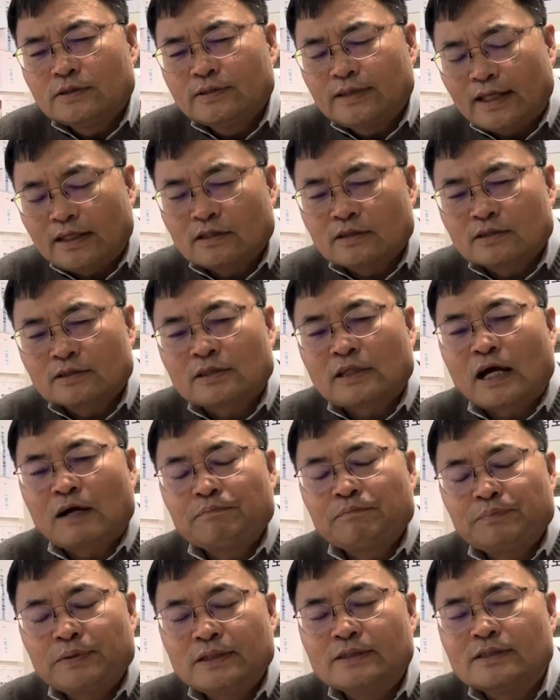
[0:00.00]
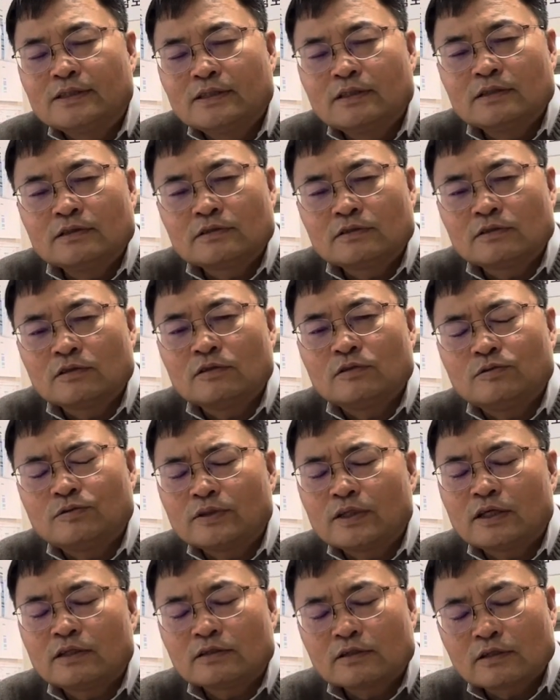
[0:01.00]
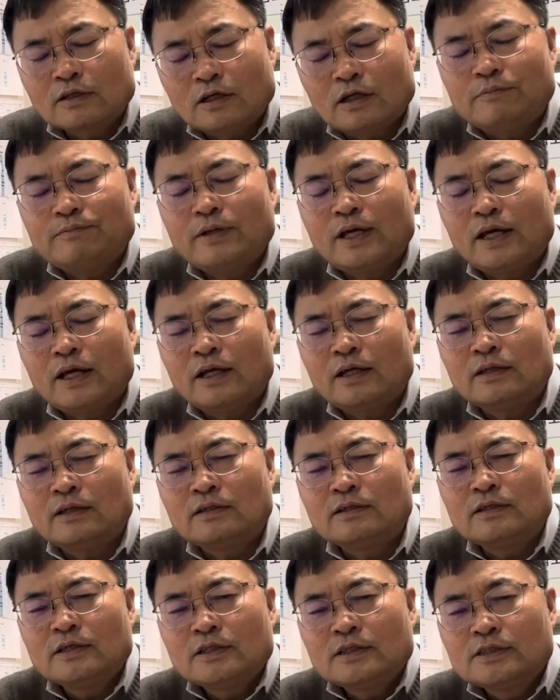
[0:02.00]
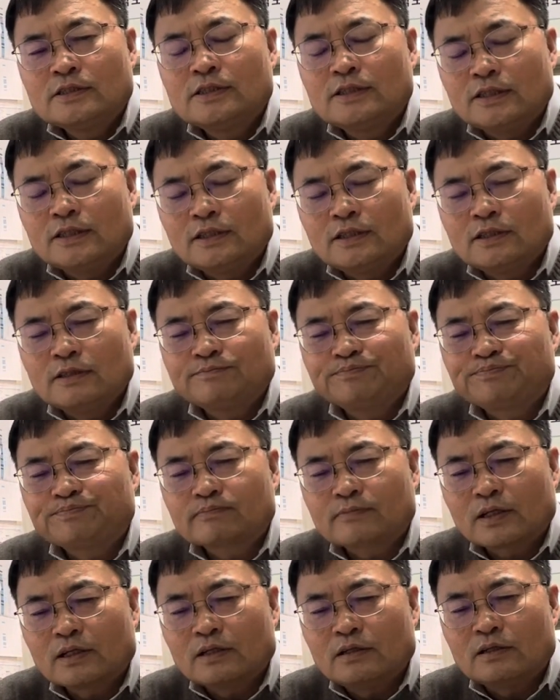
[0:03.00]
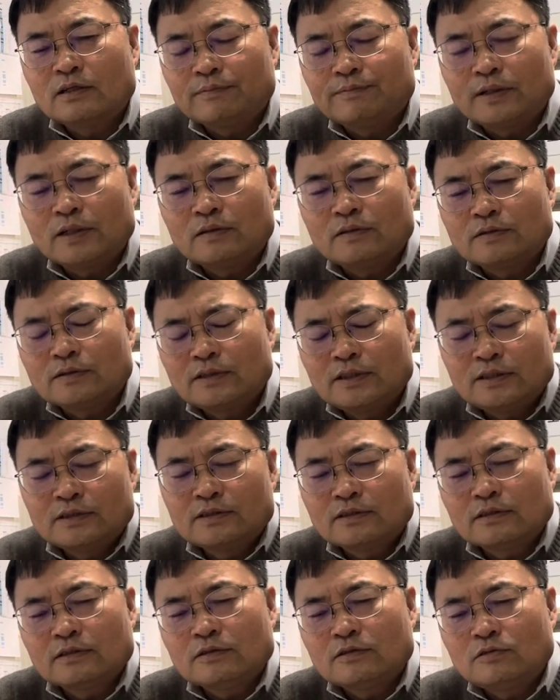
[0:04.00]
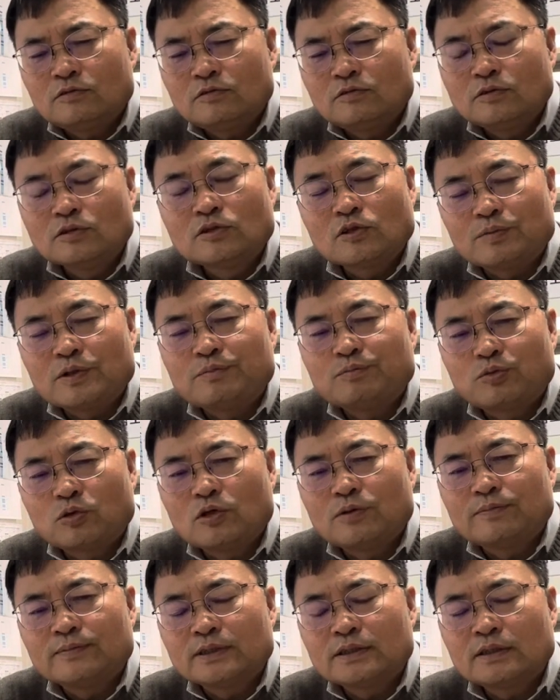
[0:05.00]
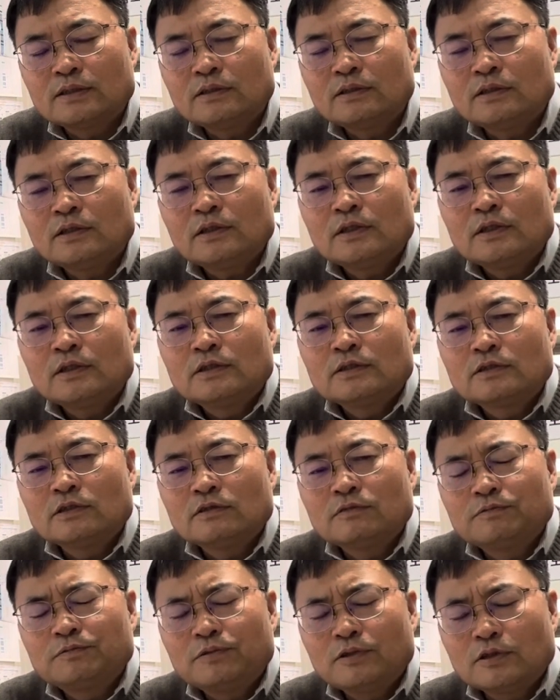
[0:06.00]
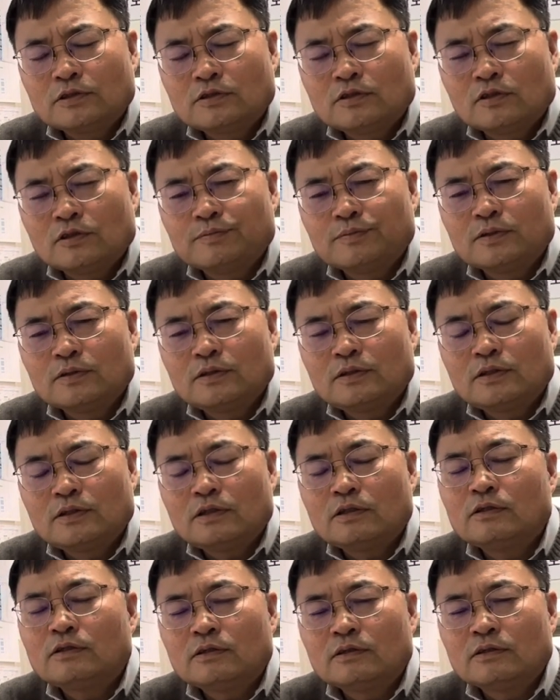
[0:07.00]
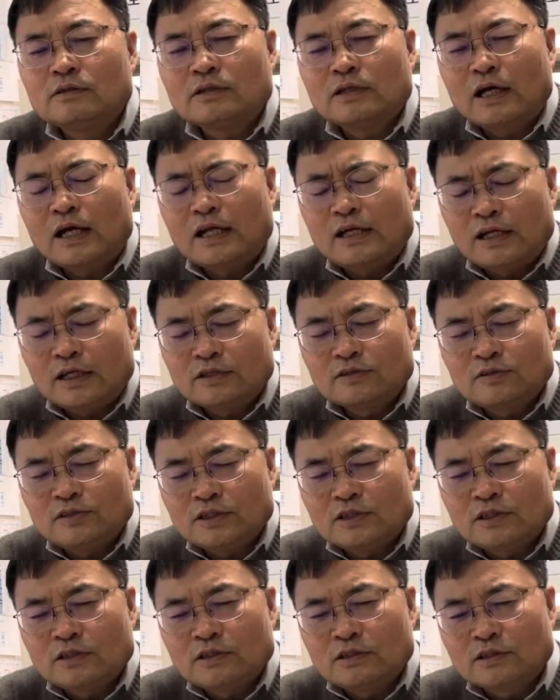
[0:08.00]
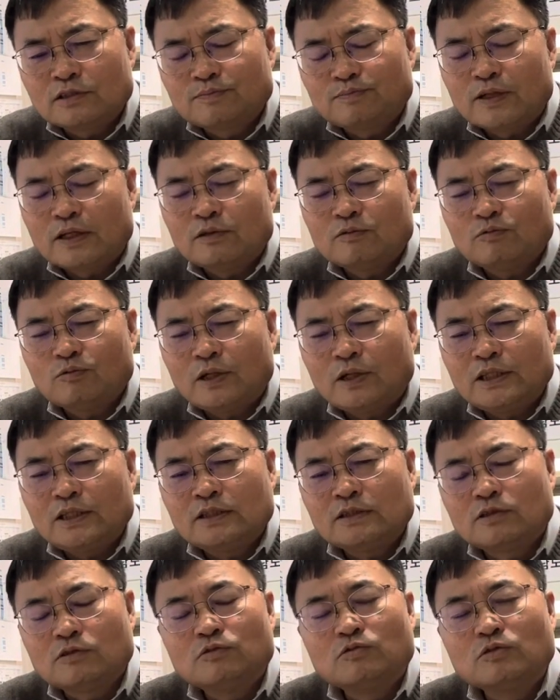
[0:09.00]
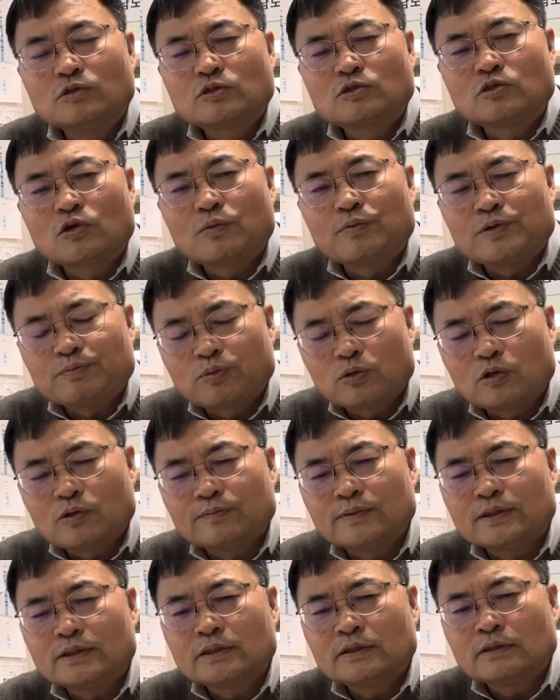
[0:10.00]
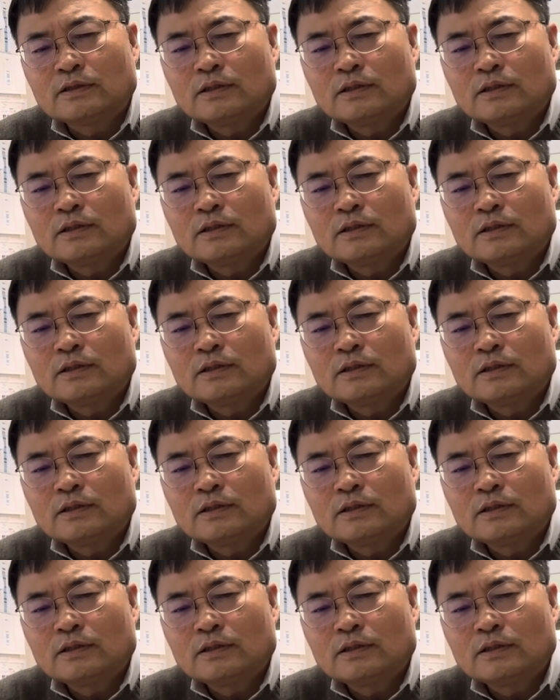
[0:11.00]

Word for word: desktop PC, so you can come and see uh, about these uh, rules of employment. So first of all, uh, i like to explain what is the rules of employment.